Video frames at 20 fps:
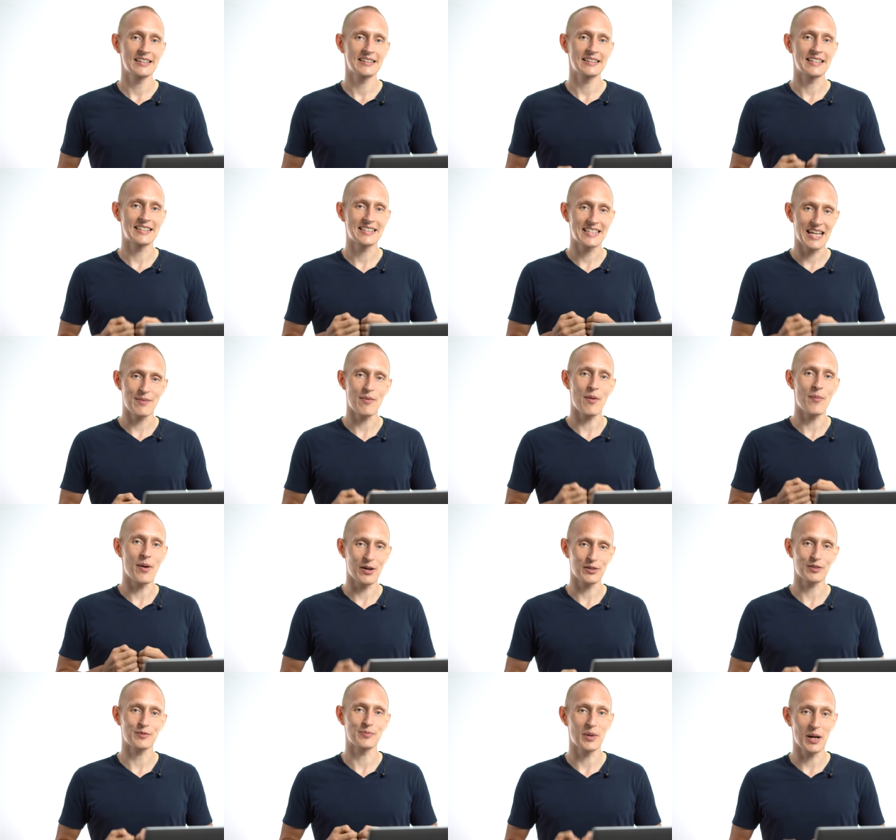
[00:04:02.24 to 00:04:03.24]
the same
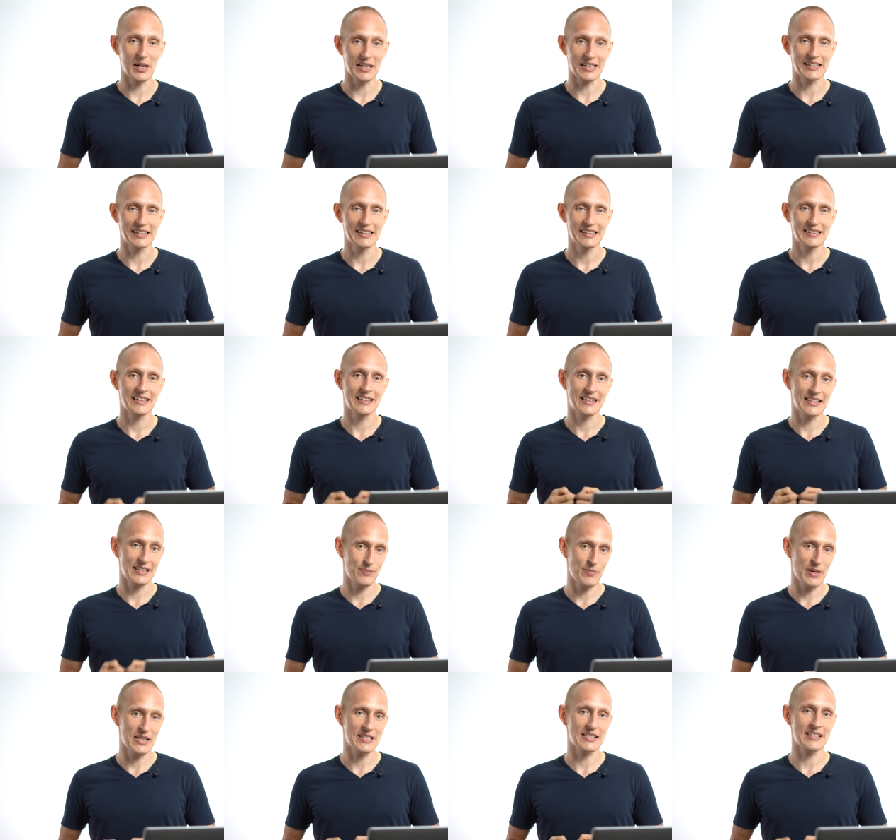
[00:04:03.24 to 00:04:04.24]
amount of money that this
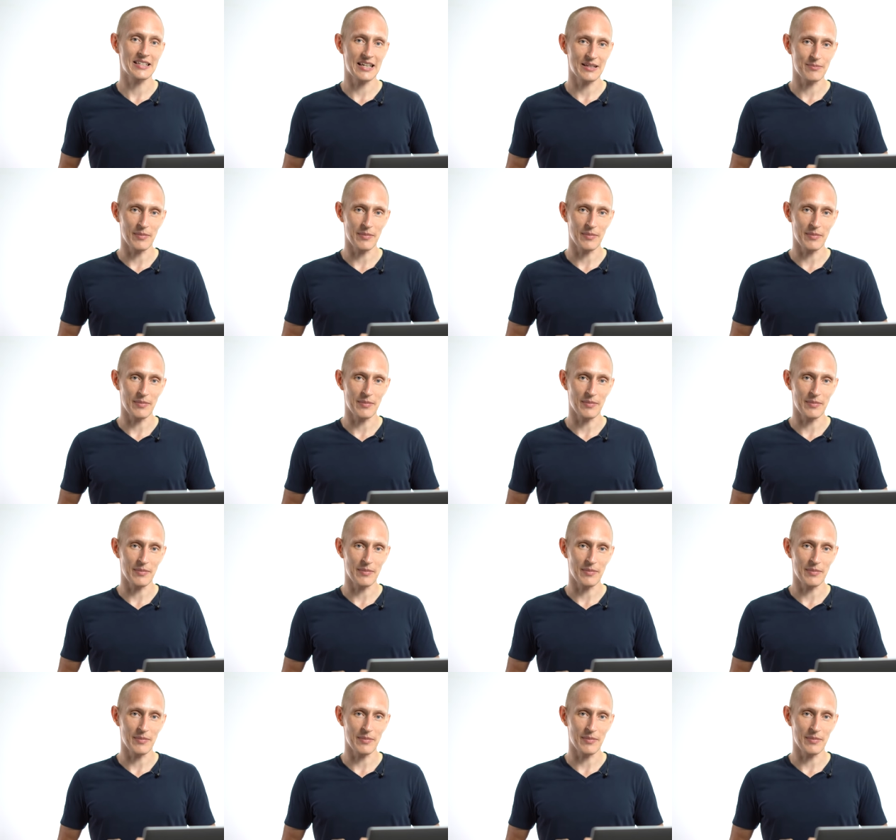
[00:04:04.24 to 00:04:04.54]
business had